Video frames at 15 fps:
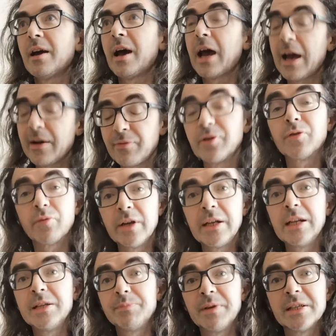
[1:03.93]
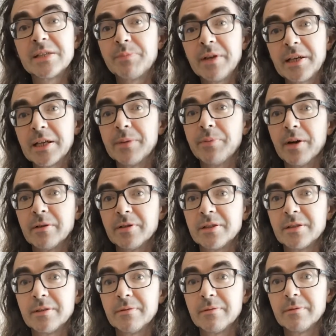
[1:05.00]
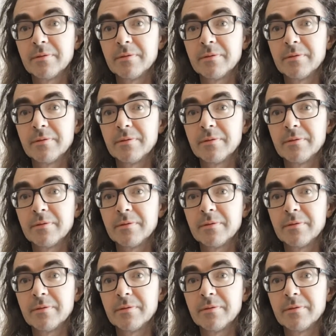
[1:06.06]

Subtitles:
haven't really been speaking about,